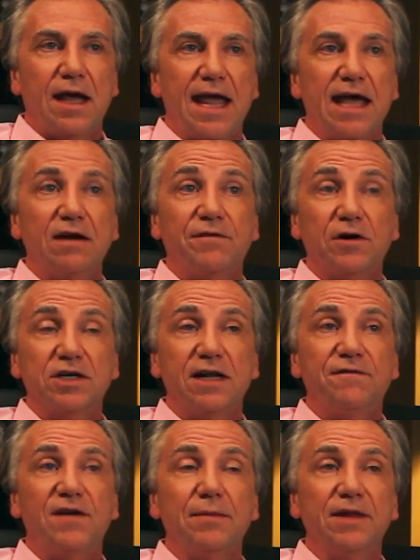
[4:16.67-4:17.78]
And if there's
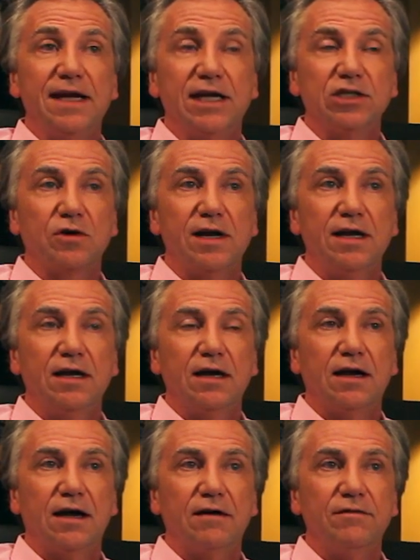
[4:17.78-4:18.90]
any family history
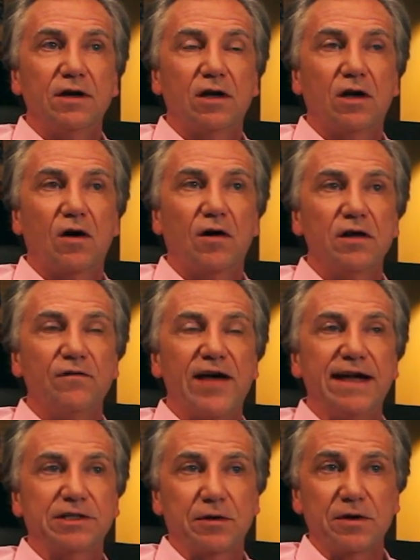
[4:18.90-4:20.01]
of
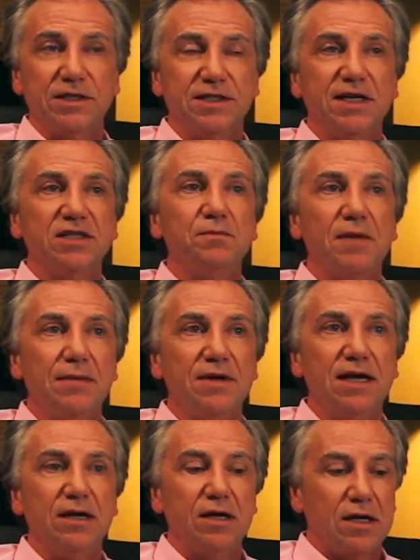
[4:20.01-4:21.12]
cardiovascular disease,
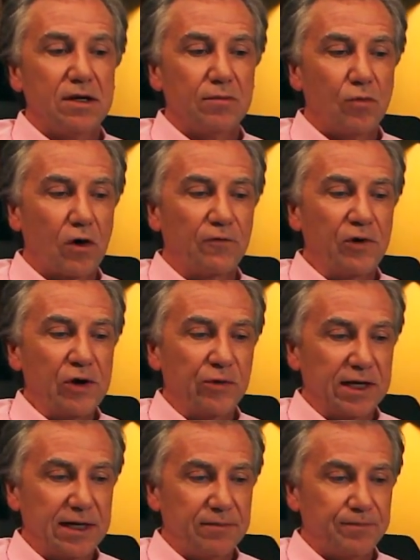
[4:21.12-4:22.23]
maybe more
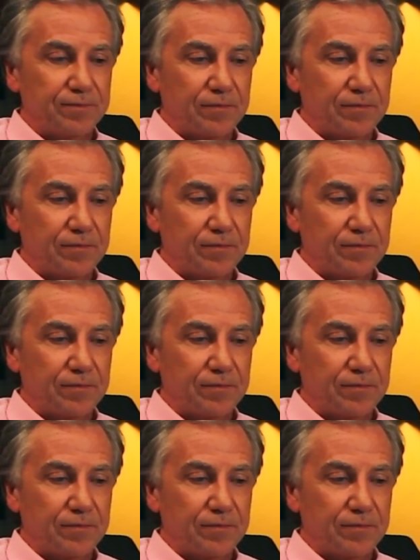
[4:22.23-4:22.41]
frequently.